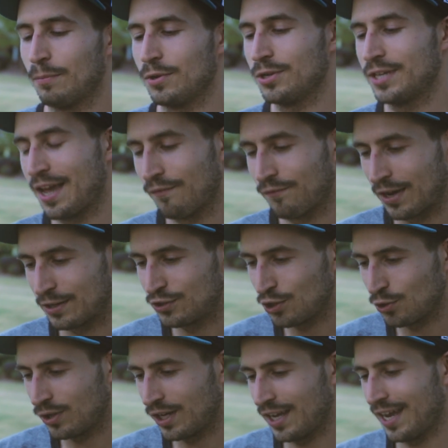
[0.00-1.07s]
but you can't fine
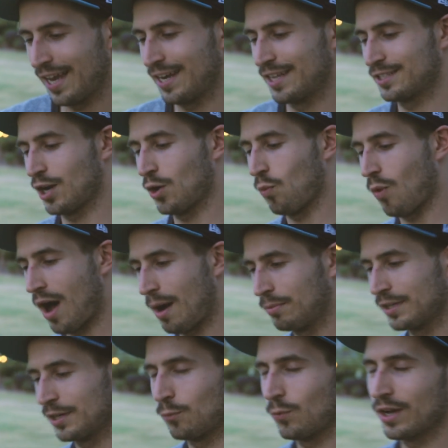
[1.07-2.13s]
tune it and it's all
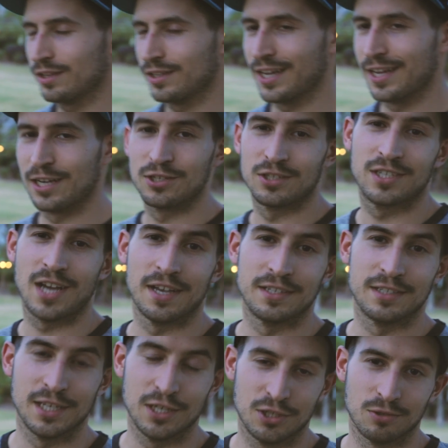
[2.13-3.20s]
wobbly and wiggly and it just
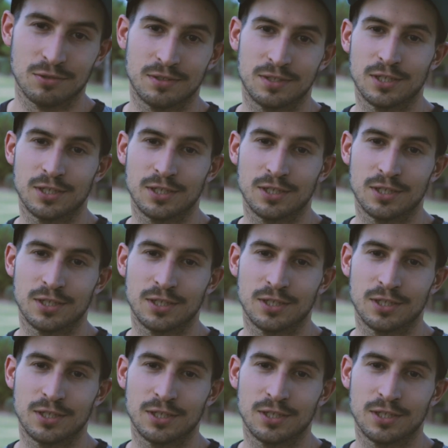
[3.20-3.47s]
causes issues.